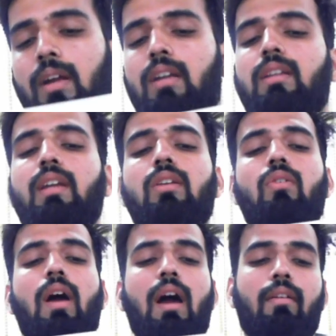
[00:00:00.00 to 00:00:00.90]
and then
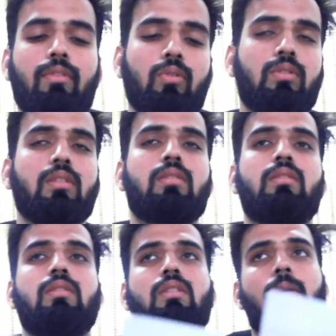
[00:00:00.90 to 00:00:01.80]
you have to
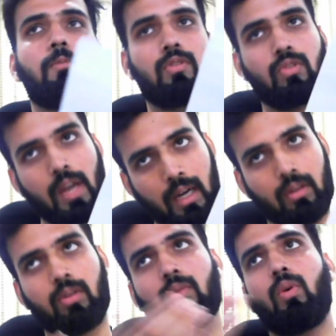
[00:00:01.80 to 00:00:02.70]
just
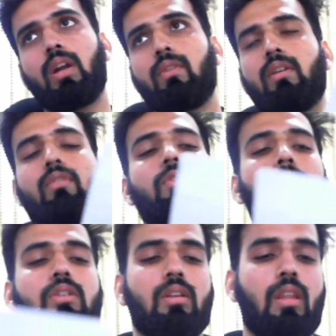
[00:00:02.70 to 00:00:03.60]
subtract whatever
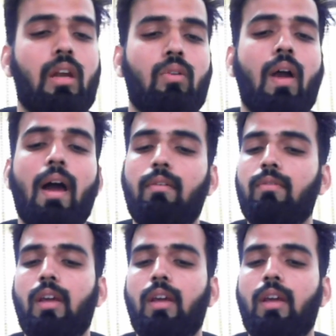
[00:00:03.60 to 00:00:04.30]
information that you have.